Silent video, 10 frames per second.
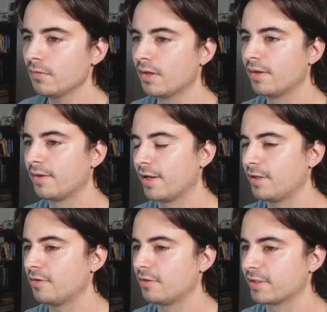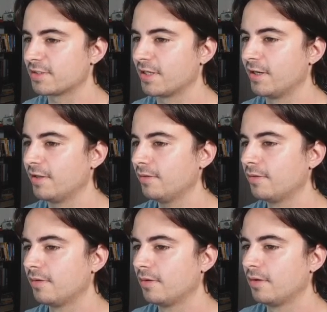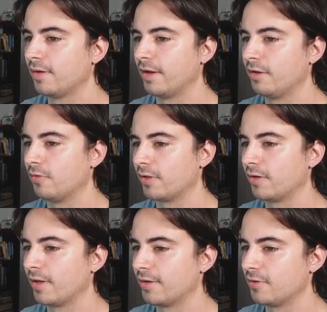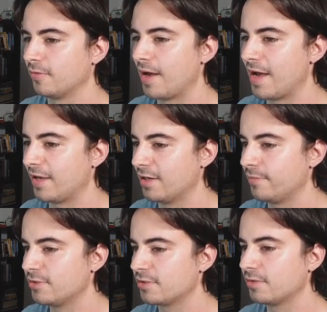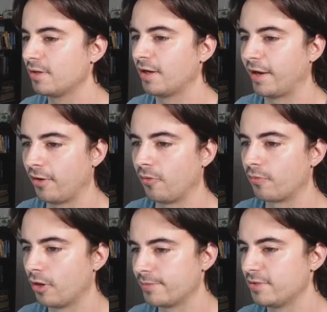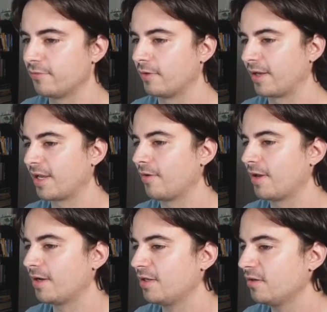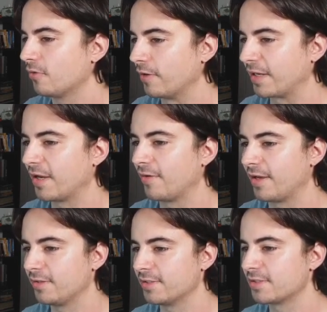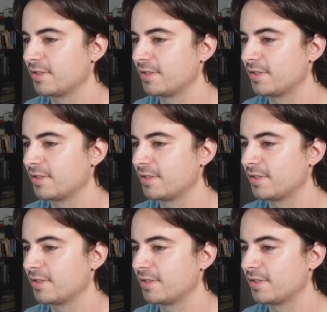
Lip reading: Now that you clicked Sign In, now you want to go down to IAM user, and it'll prompt you for an account ID or an account alias.